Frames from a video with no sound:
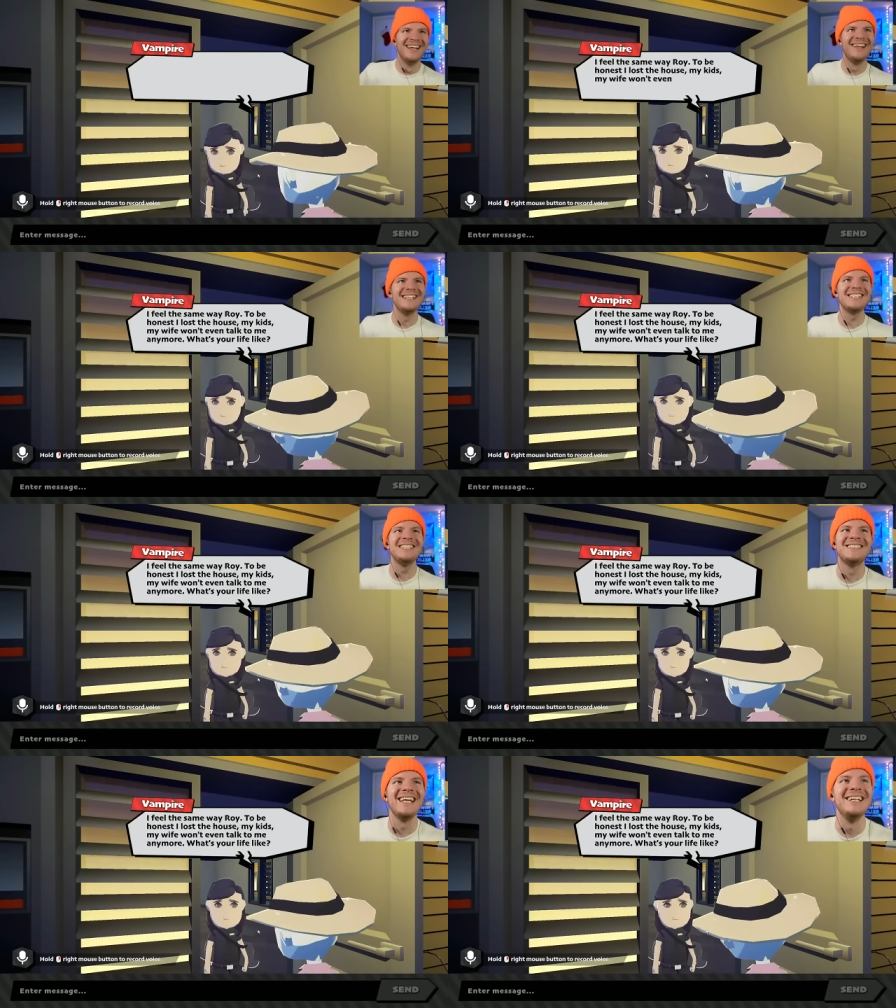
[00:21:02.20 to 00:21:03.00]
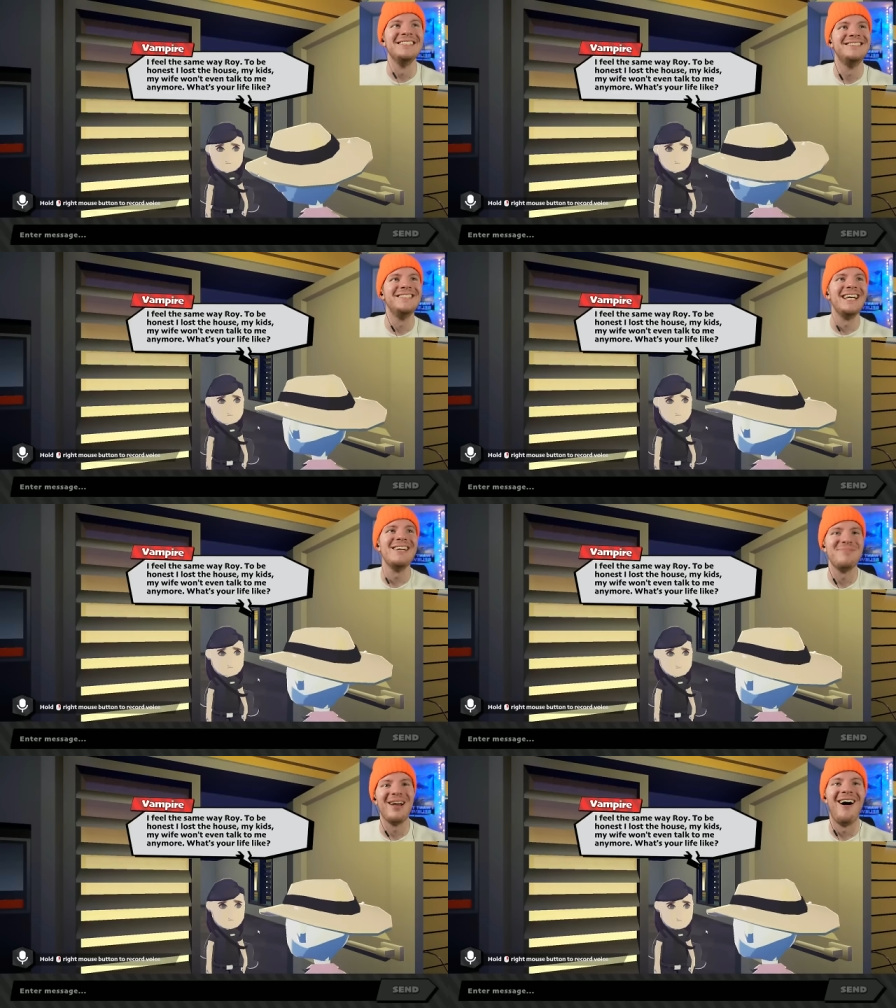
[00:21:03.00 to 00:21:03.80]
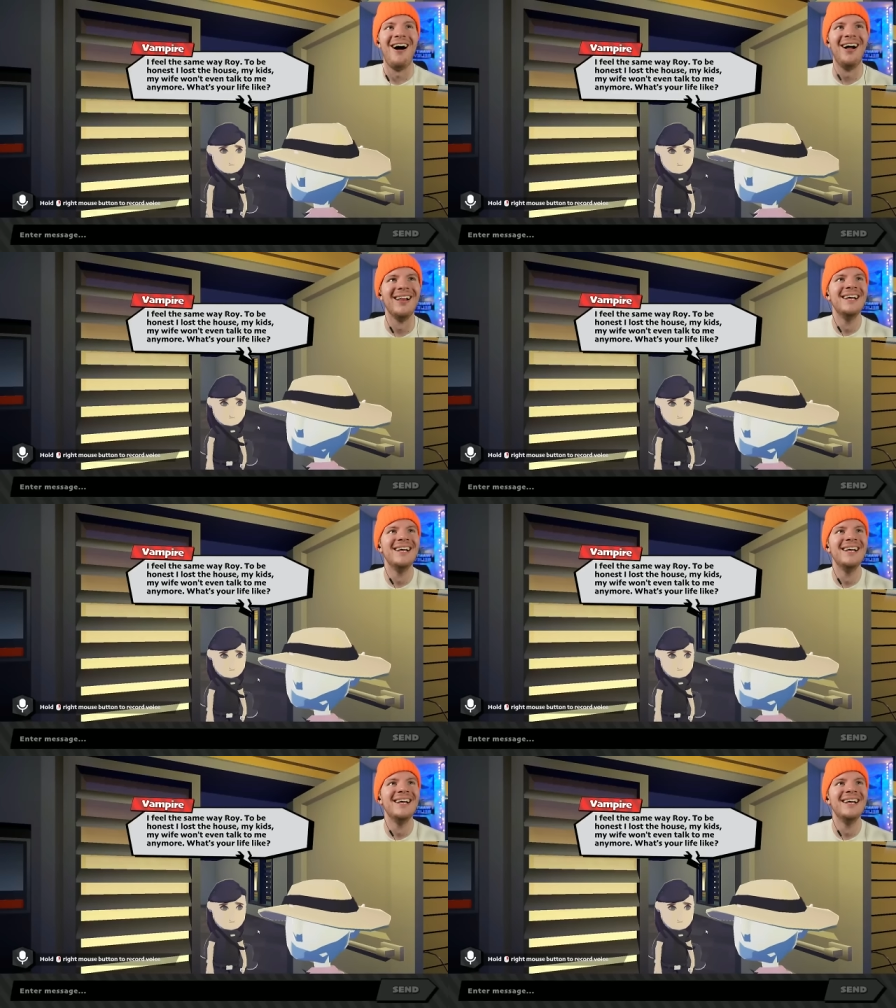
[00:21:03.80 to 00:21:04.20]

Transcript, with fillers: This is getting deep, y'all.